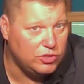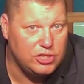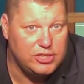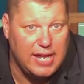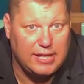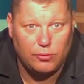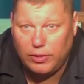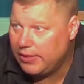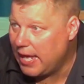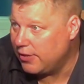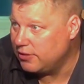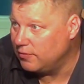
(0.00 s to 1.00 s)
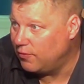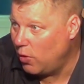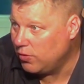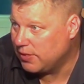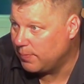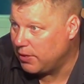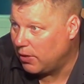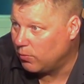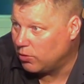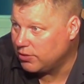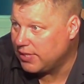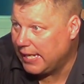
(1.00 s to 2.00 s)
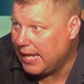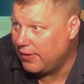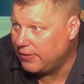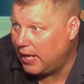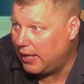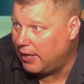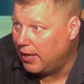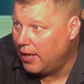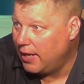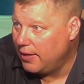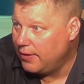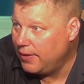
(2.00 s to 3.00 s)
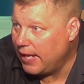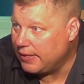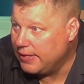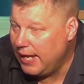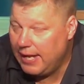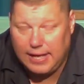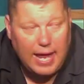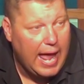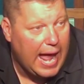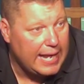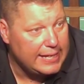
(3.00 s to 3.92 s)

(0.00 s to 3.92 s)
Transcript: We'll just take 3,000 folks up there and we'll take out that that thing.